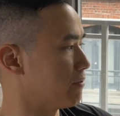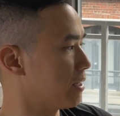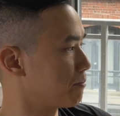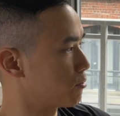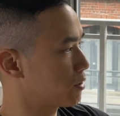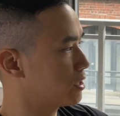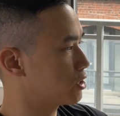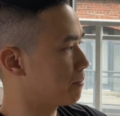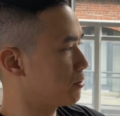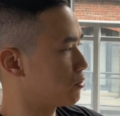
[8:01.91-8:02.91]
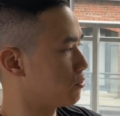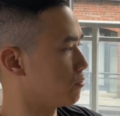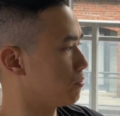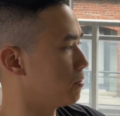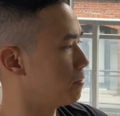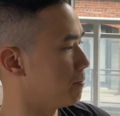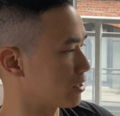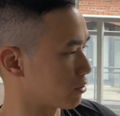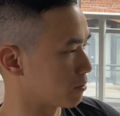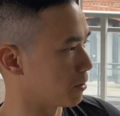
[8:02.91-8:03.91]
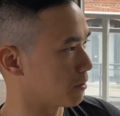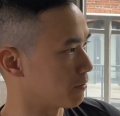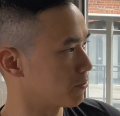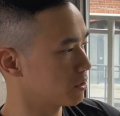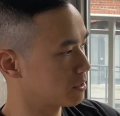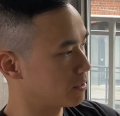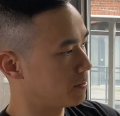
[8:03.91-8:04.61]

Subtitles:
that. But we're going to jump into metrics monitor first.